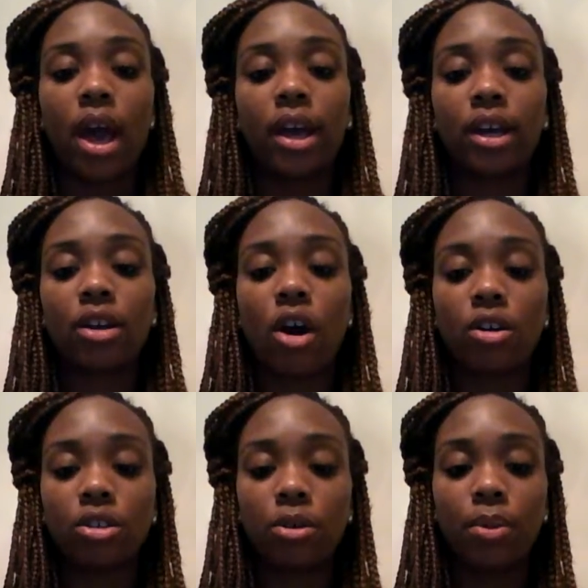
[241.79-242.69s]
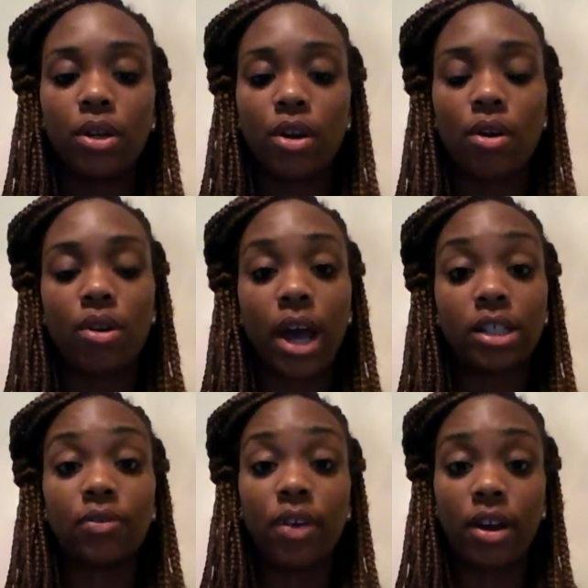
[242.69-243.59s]
and can also be known
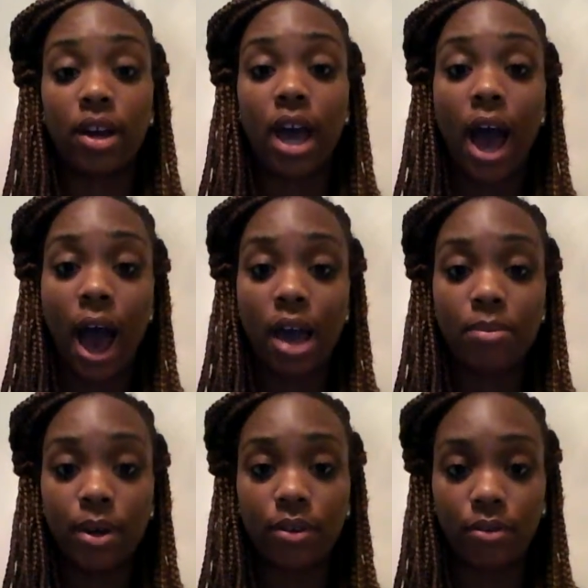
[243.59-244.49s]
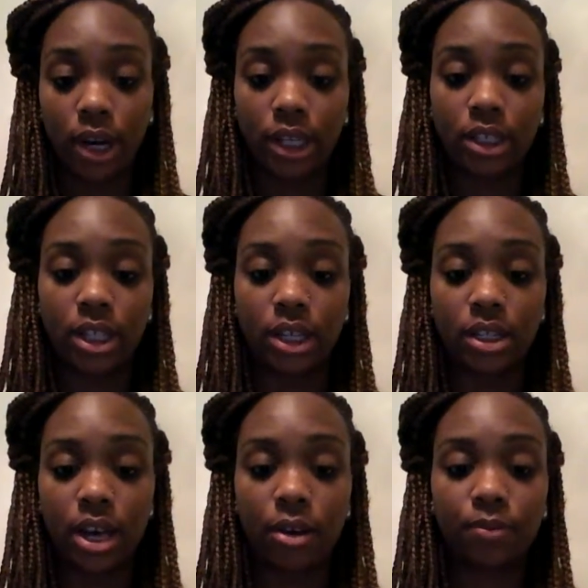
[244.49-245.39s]
as very high bitrate
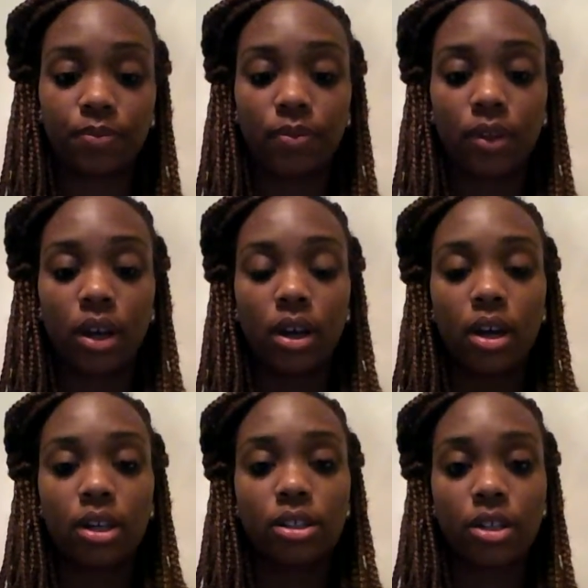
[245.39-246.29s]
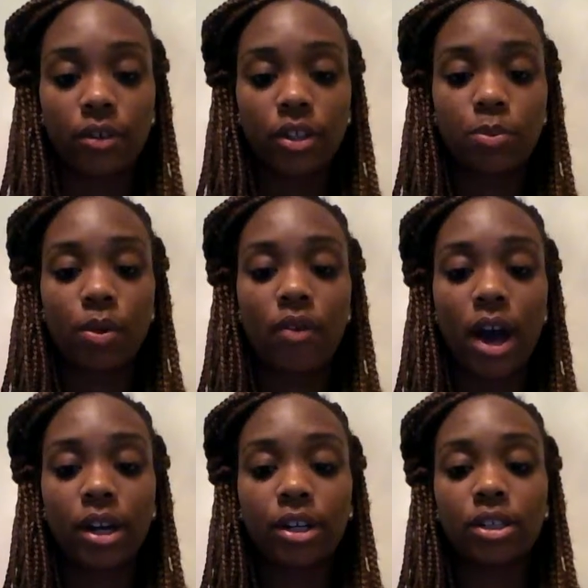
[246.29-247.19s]
DSL. Service
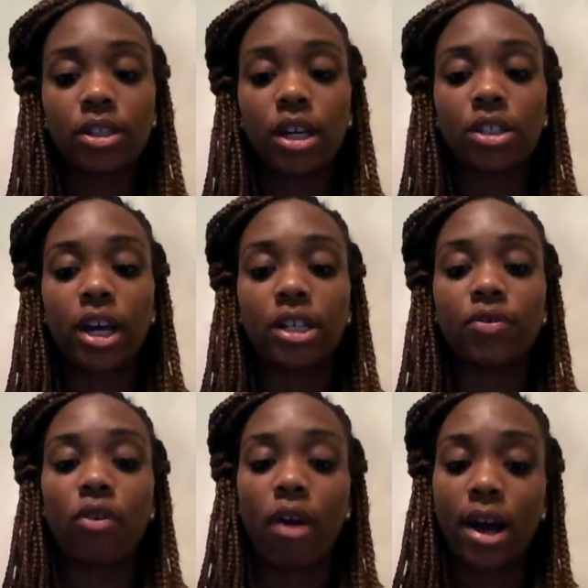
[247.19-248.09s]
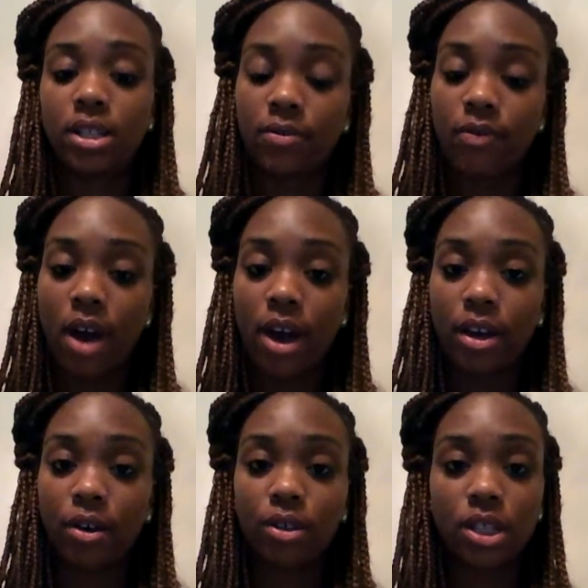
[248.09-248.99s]
providers such as Verizon
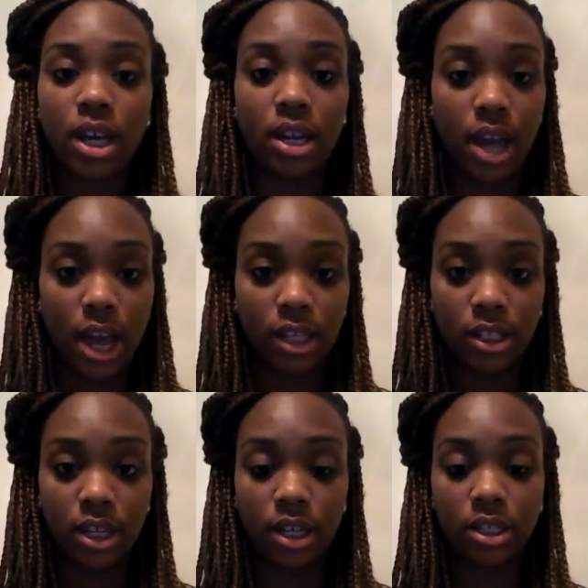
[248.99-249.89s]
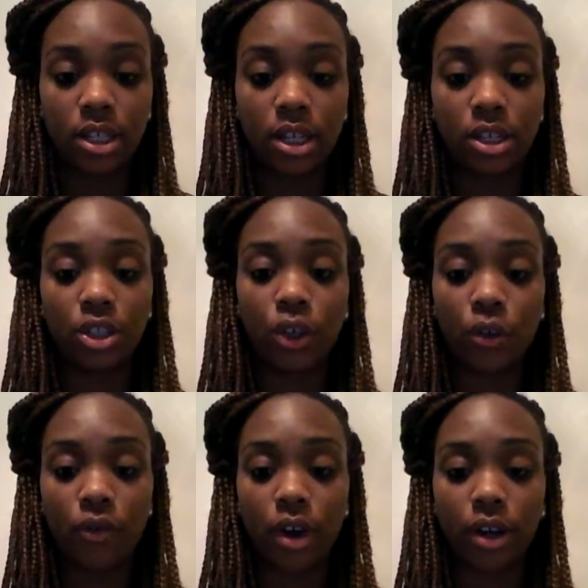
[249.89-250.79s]
Fios and AT&T's
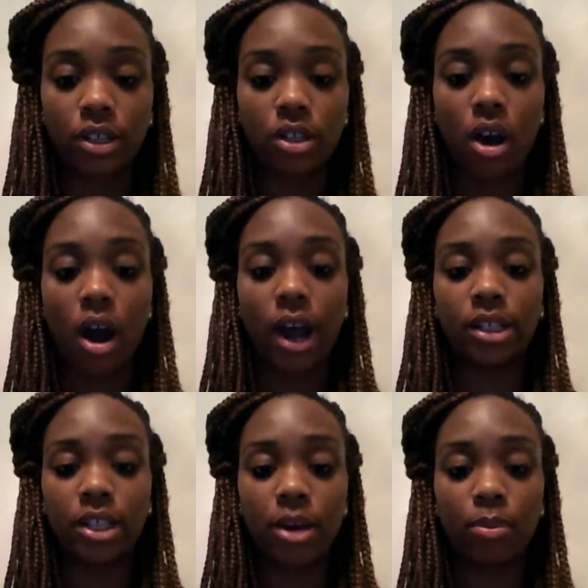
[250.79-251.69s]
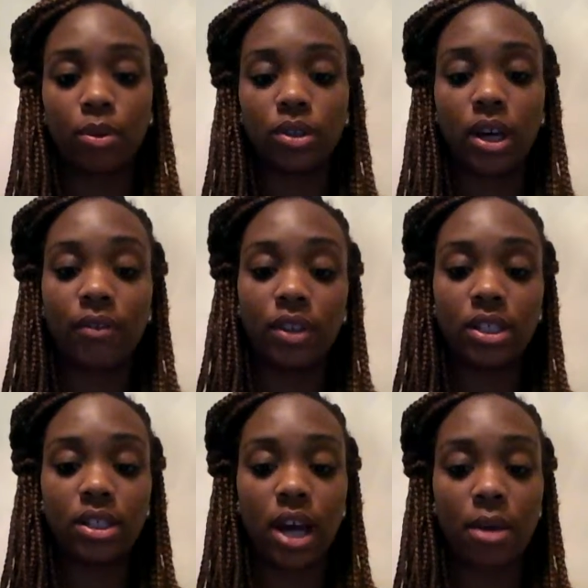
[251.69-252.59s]
UVerse are examples of
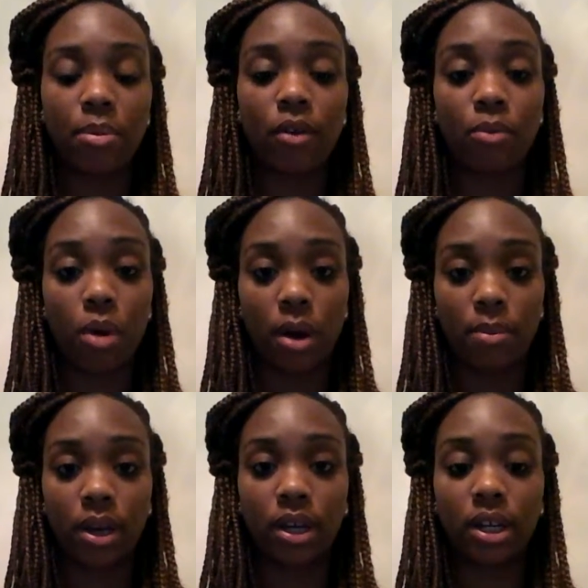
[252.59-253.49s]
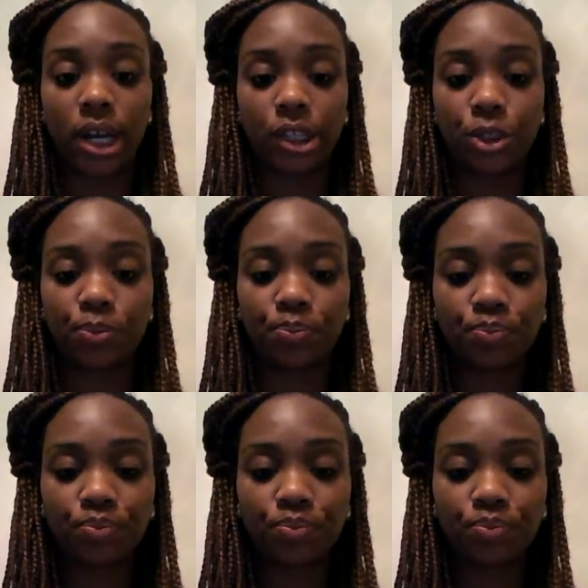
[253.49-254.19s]
this type of broadband connection.